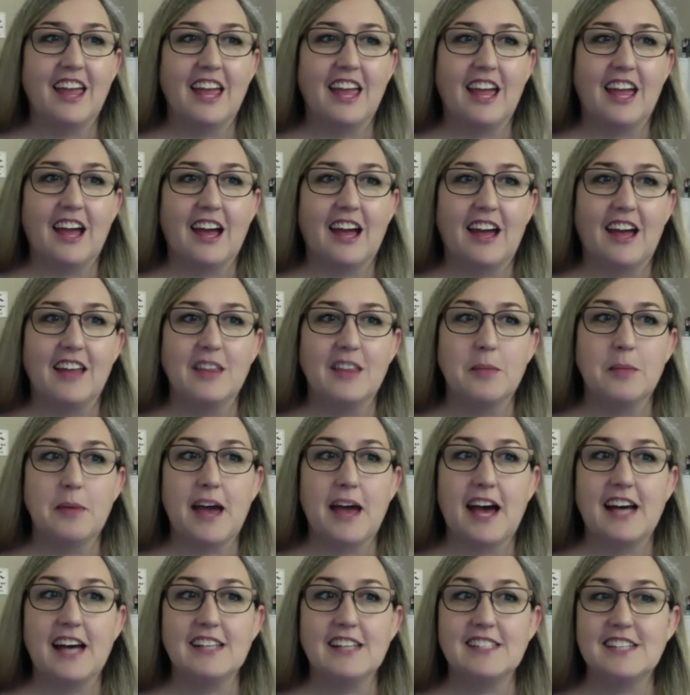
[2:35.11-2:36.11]
In the
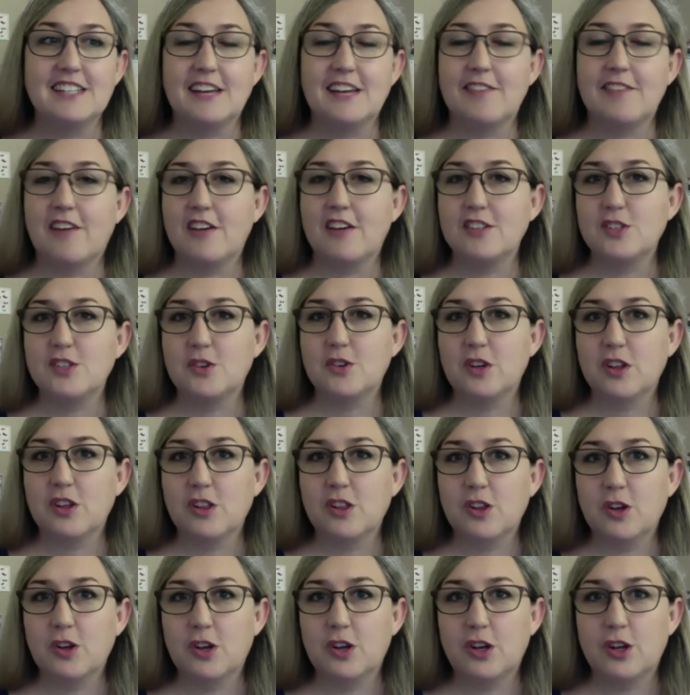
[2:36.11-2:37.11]
past, I've also
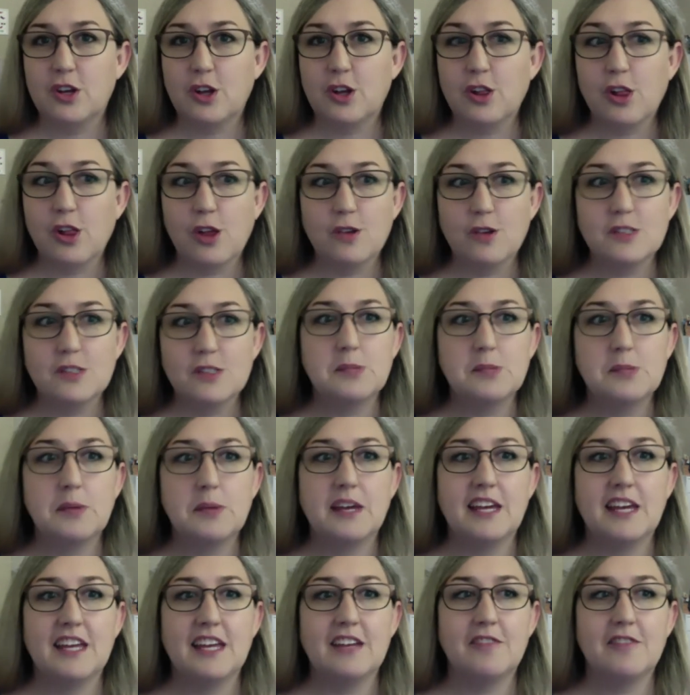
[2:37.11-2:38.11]
included a
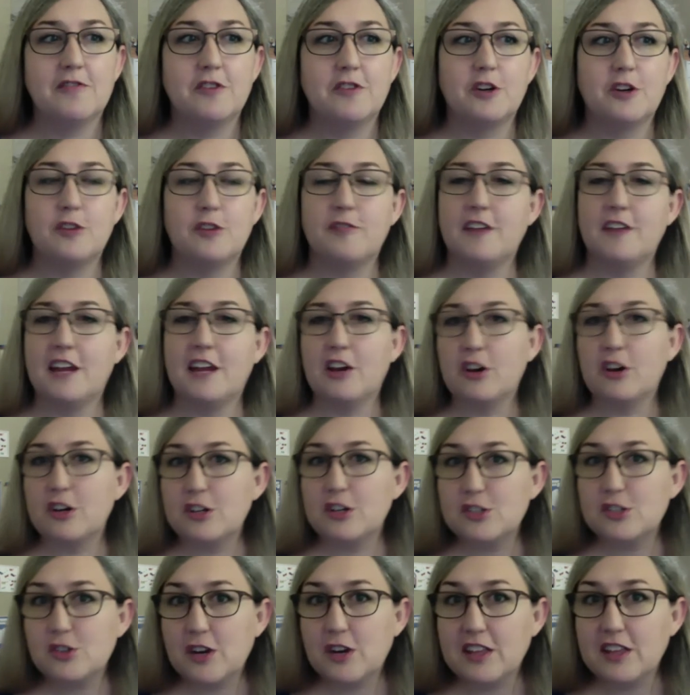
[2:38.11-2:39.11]
clothespin for finger
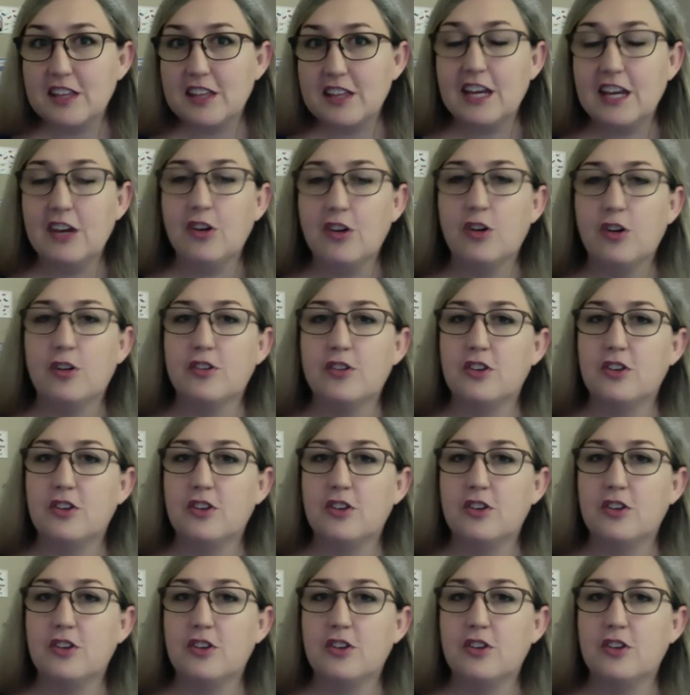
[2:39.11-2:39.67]
strengthening or